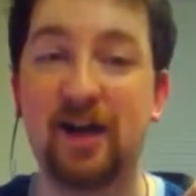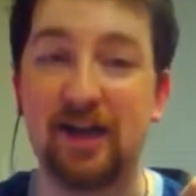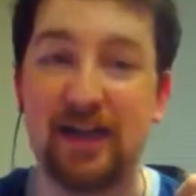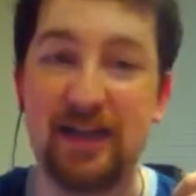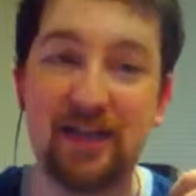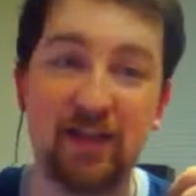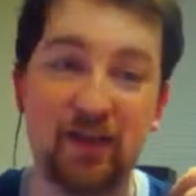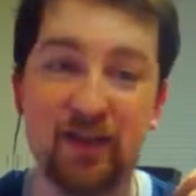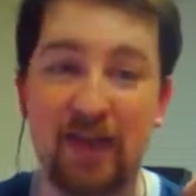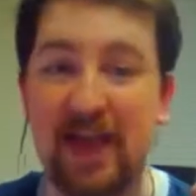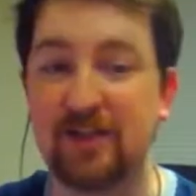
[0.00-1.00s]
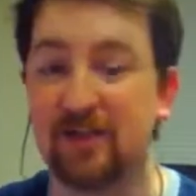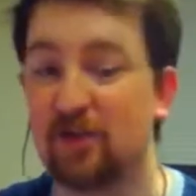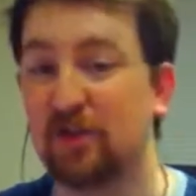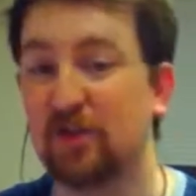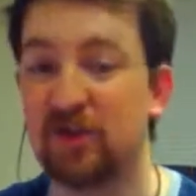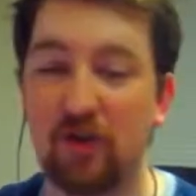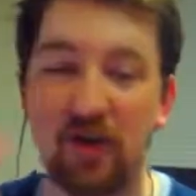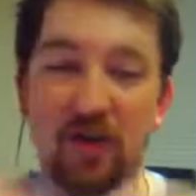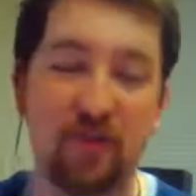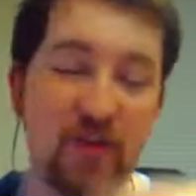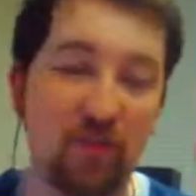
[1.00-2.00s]
in as the result
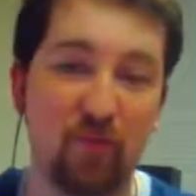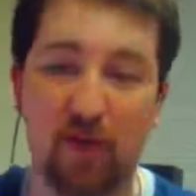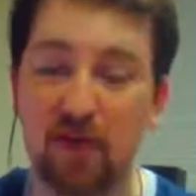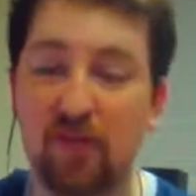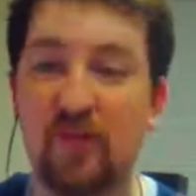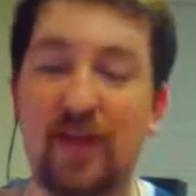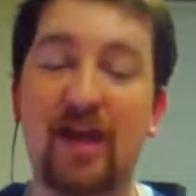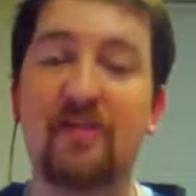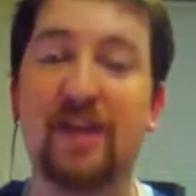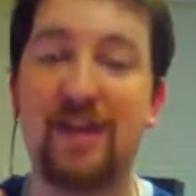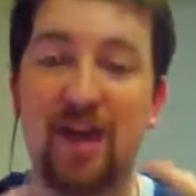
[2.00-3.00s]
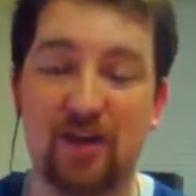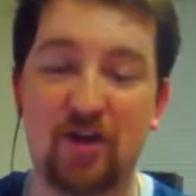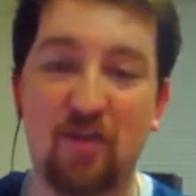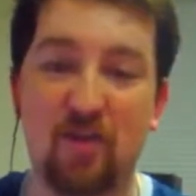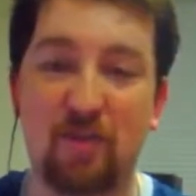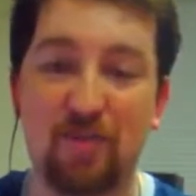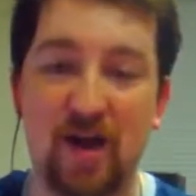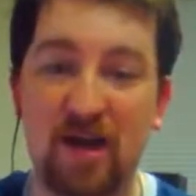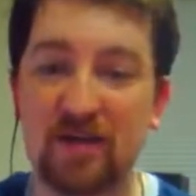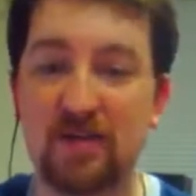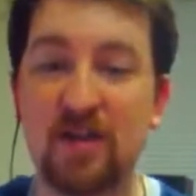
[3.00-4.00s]
of them running around the house, they knock over a
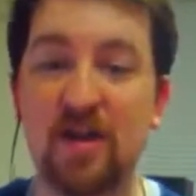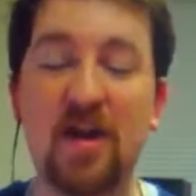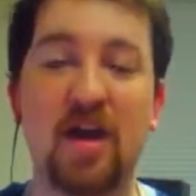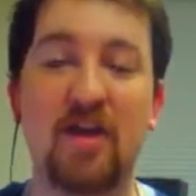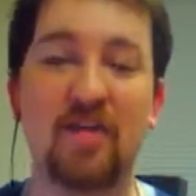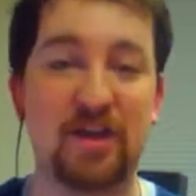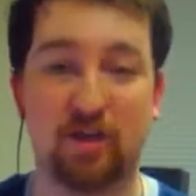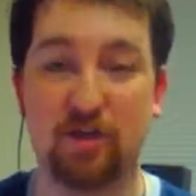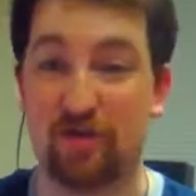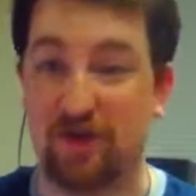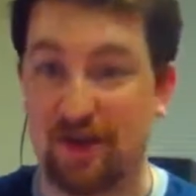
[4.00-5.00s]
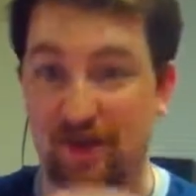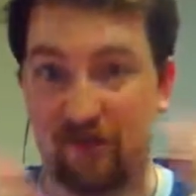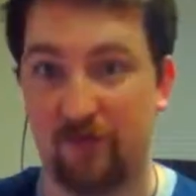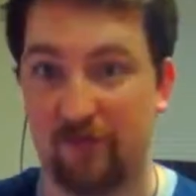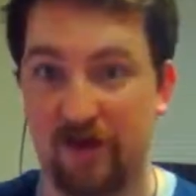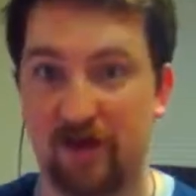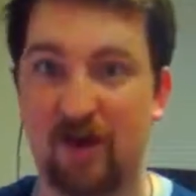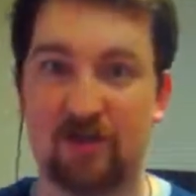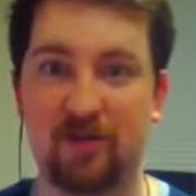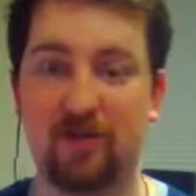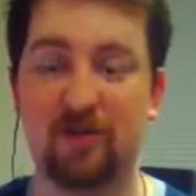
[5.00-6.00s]
box that should never be
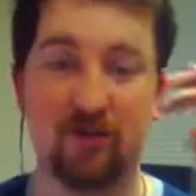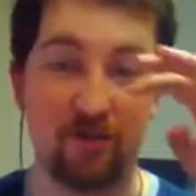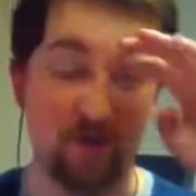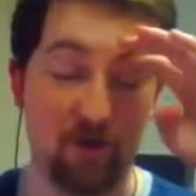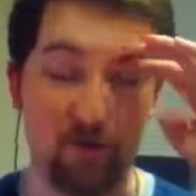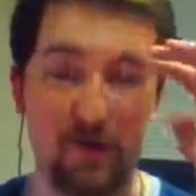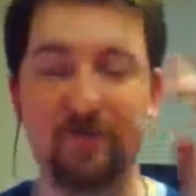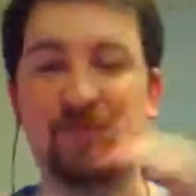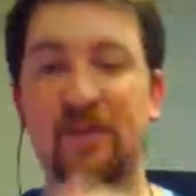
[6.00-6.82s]
knocked over and open,